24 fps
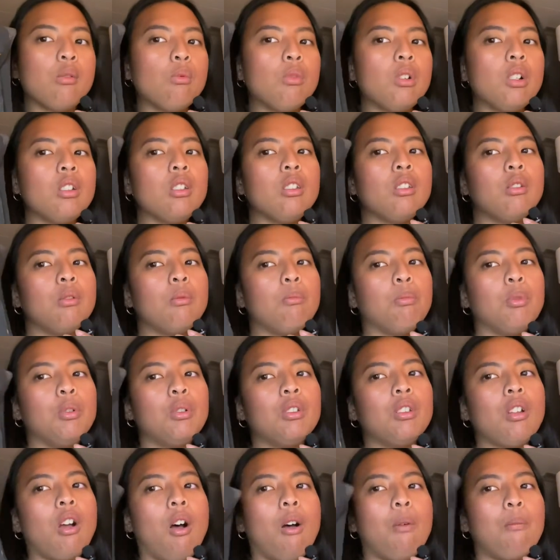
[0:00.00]
one to
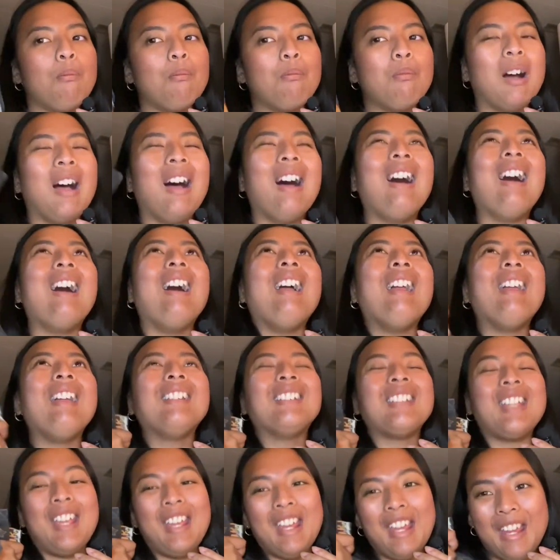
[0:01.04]
put on
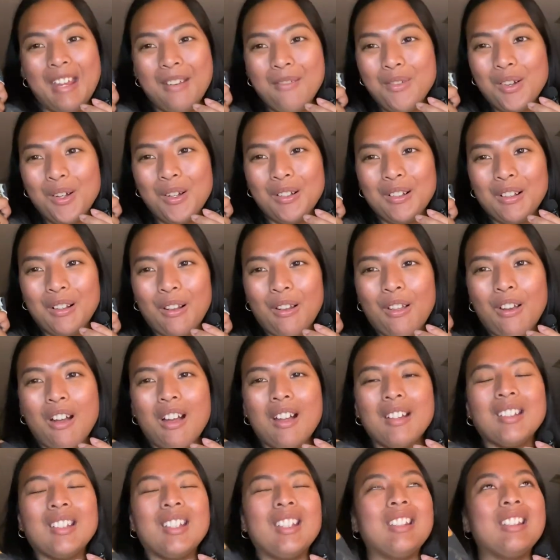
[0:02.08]
my
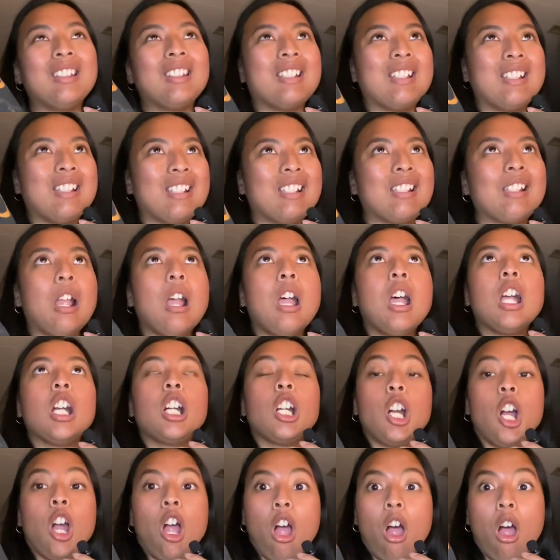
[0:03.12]
tablecloth this
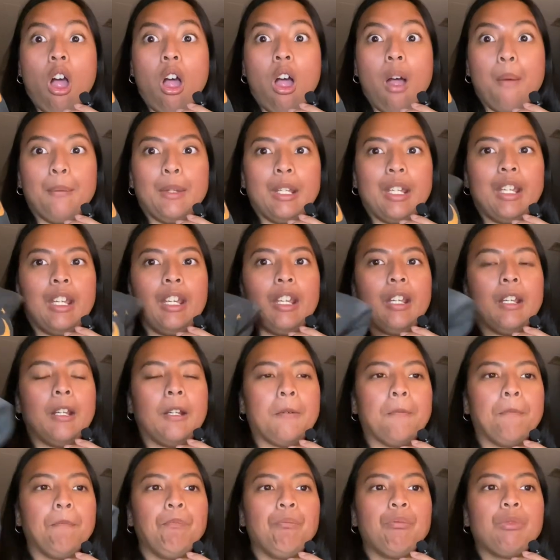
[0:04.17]

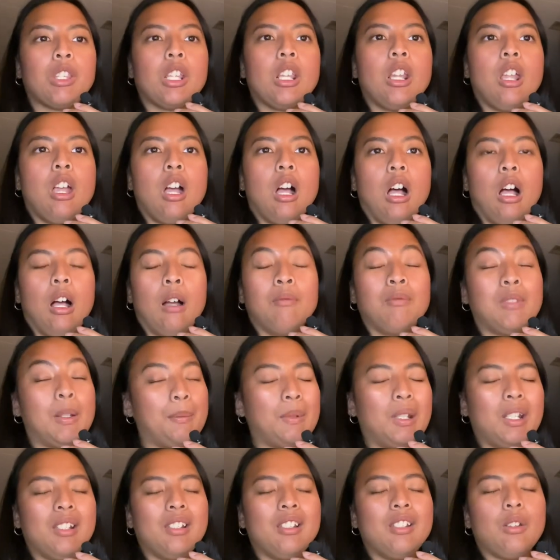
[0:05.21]
coming
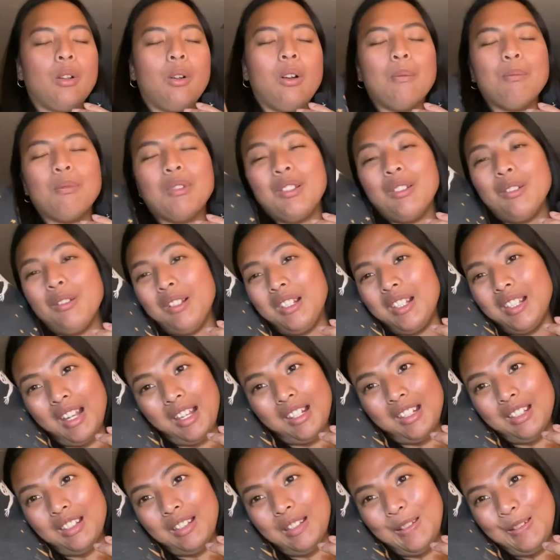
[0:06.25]
event. So I'm so
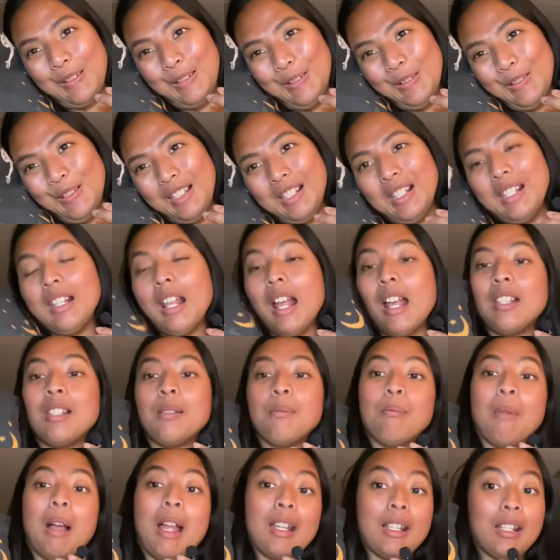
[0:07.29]
excited to use it
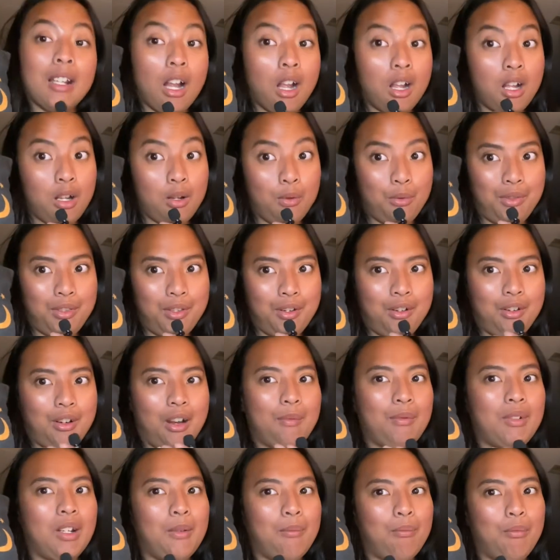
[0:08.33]
as my counter.
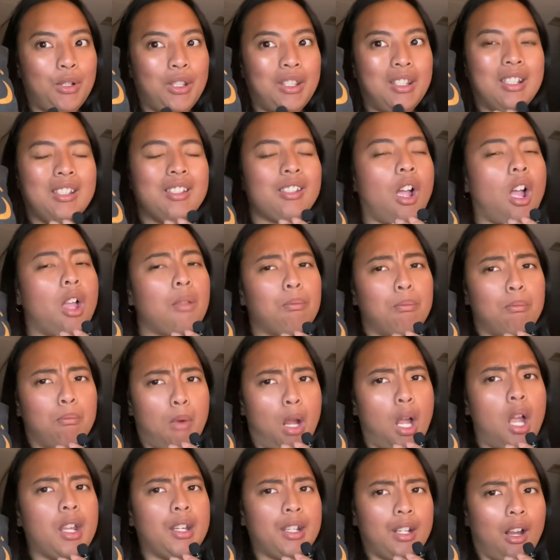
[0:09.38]
I'm gonna put this at
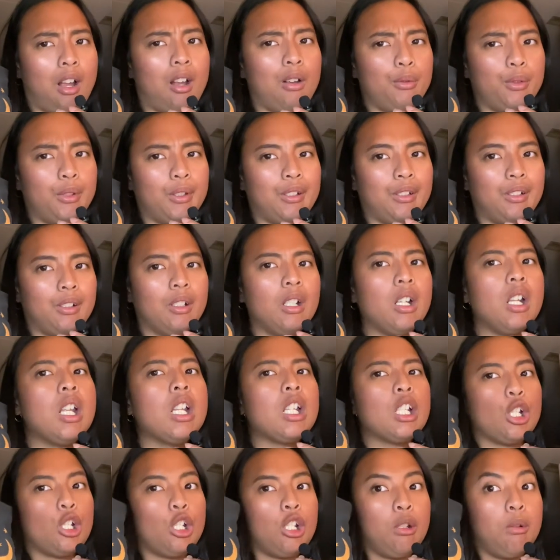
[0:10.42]
my counter
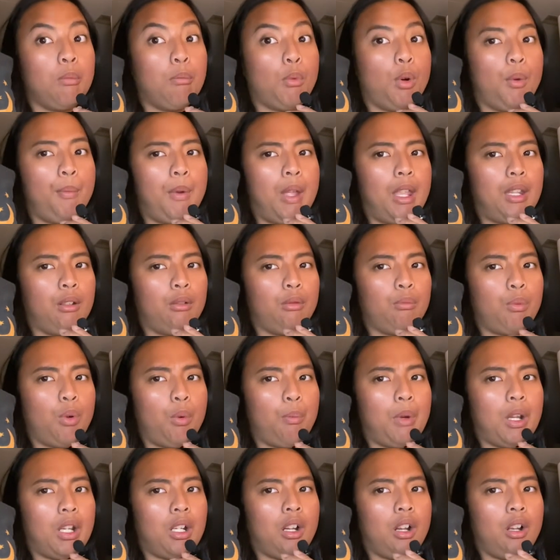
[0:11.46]
because it's more better for
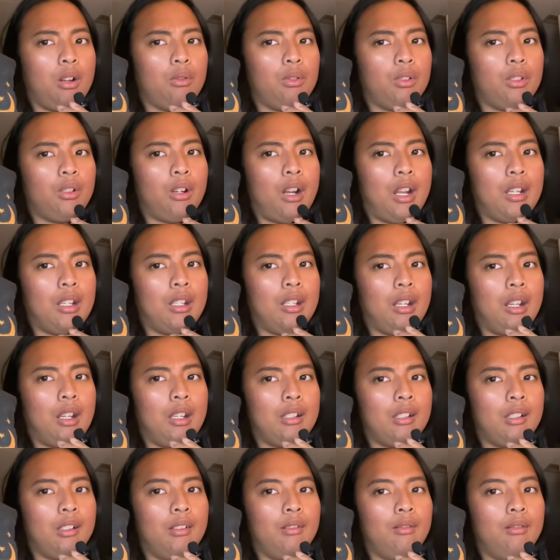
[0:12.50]
my counter, I
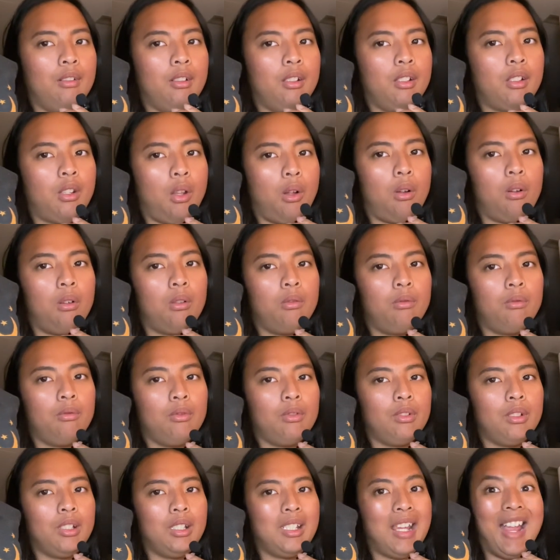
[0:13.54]
guess. So
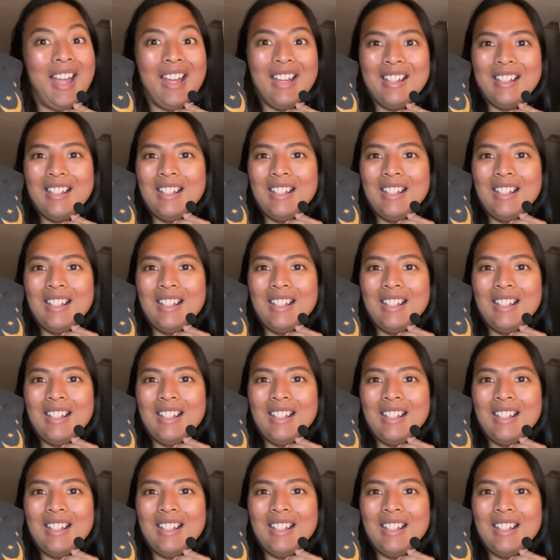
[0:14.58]
yeah,